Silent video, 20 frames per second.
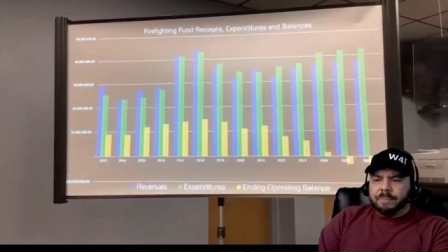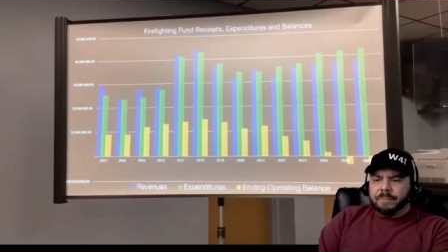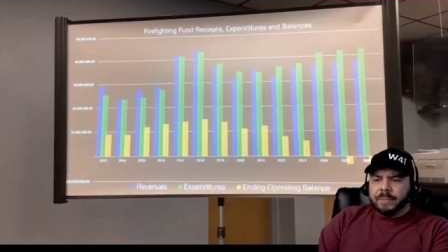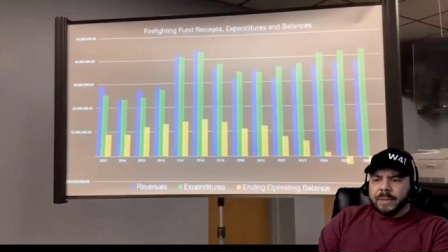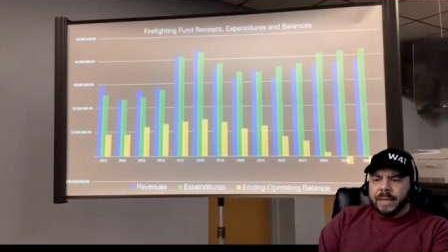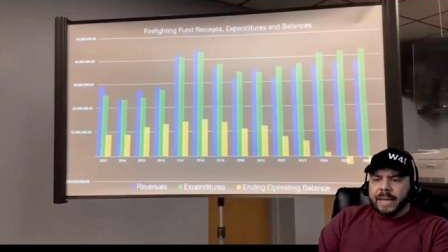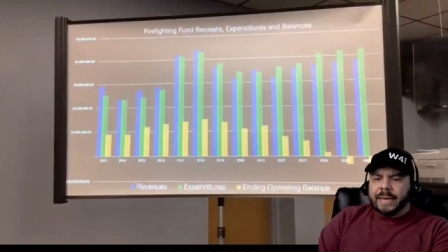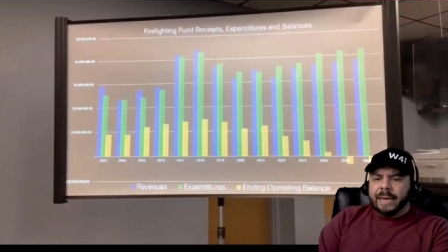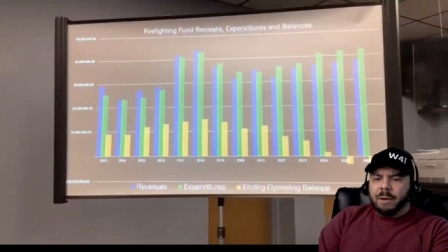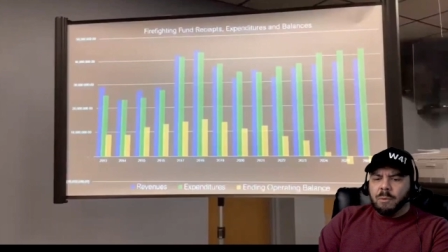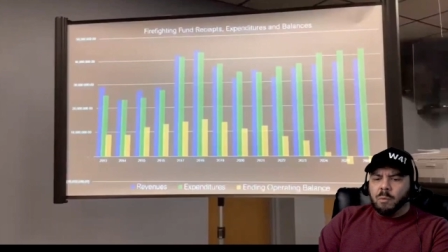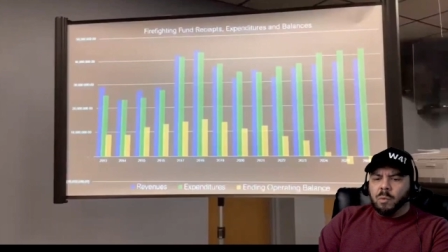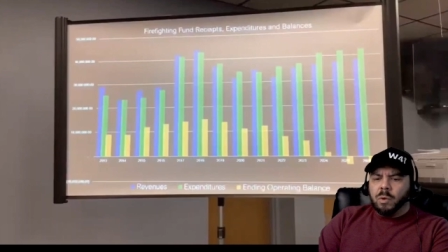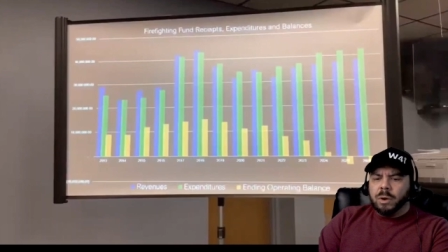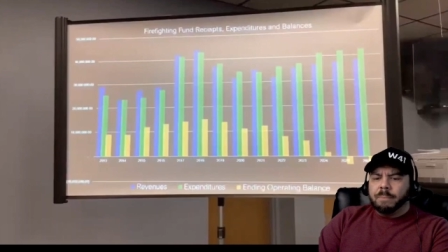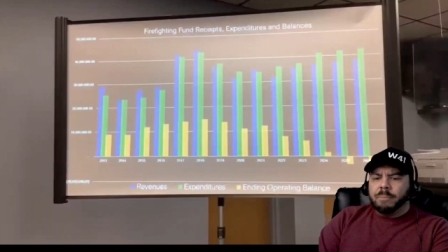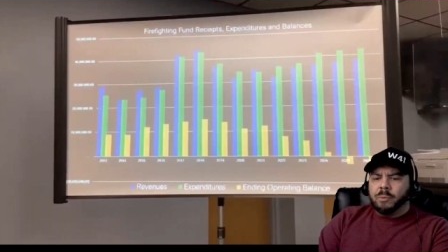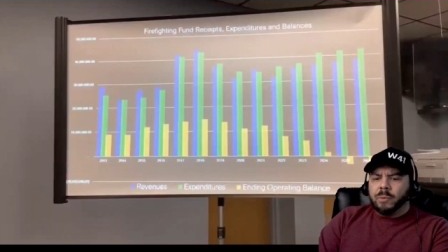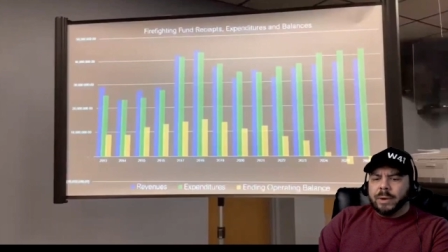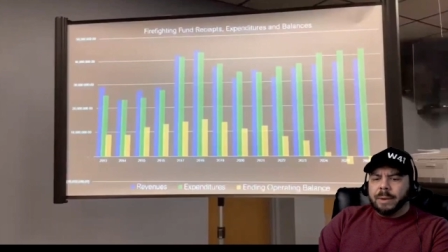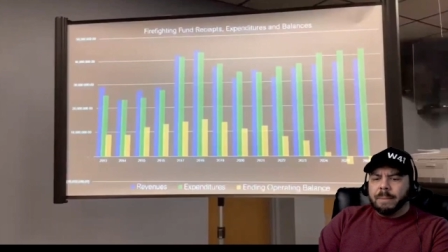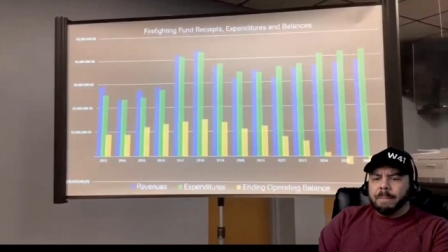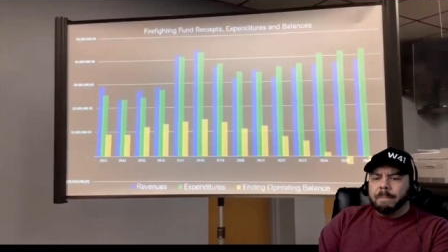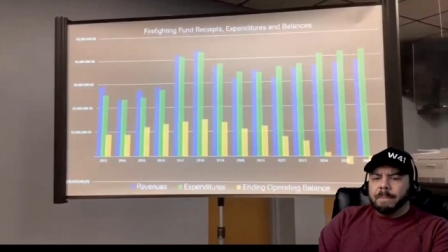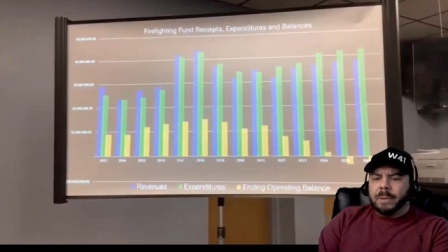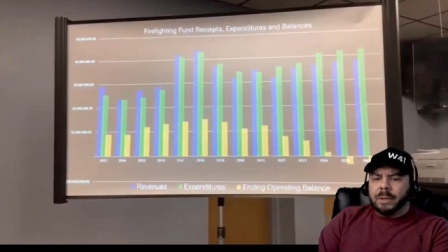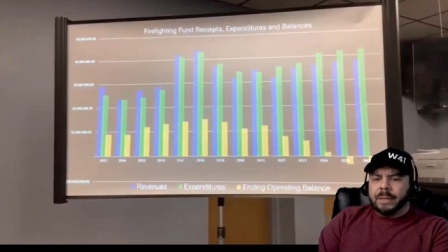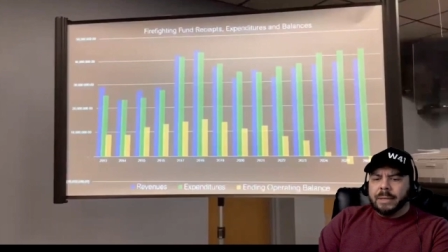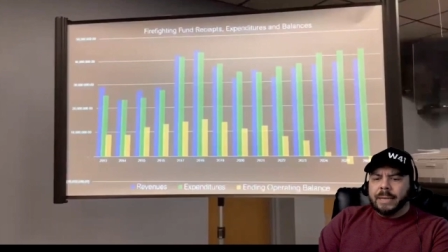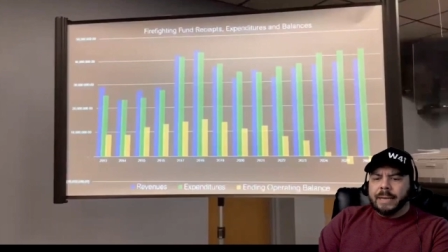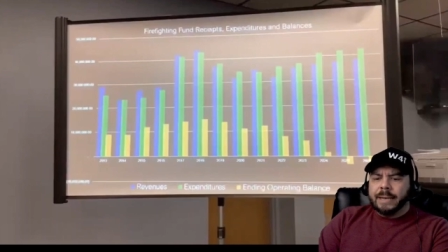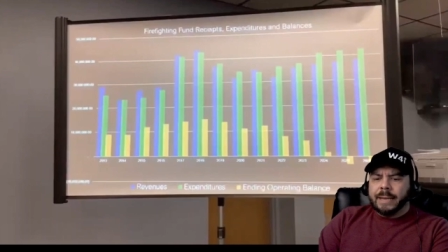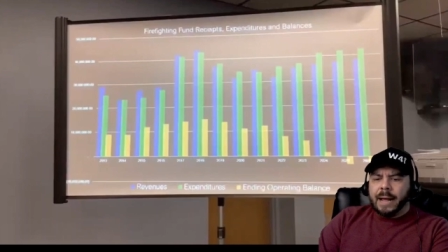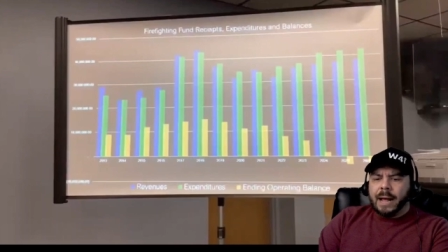they get $1 million